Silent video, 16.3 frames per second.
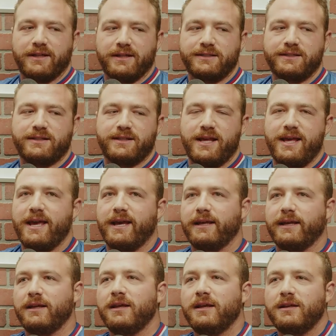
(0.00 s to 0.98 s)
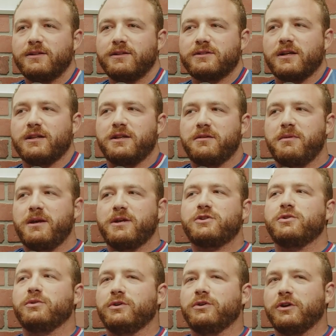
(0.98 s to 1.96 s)
this thing suddenly
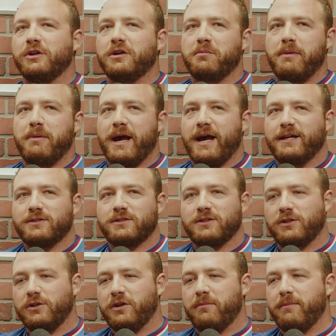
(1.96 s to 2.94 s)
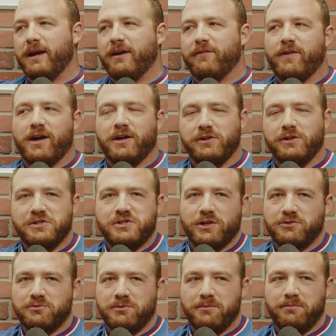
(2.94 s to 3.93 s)
makes you good or bad. So like you can make a value
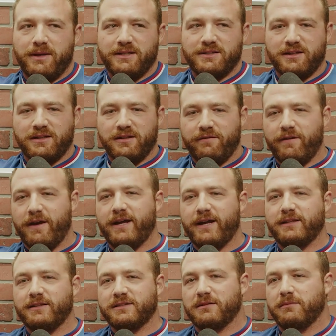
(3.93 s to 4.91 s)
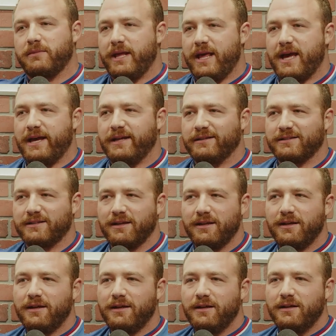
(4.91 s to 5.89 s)
judgment based on the fact that somebody has
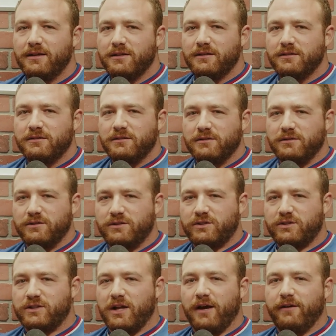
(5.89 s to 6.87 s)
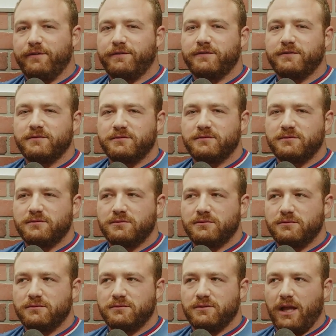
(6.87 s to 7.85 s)
stuff,
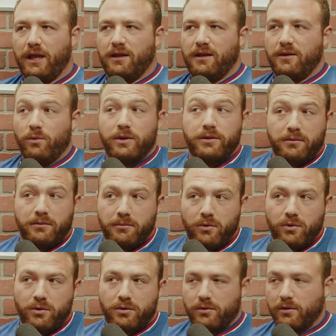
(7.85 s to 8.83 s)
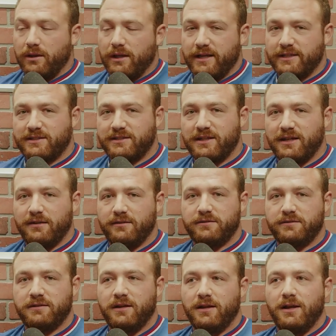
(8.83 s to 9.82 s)
like whether more or less stuff.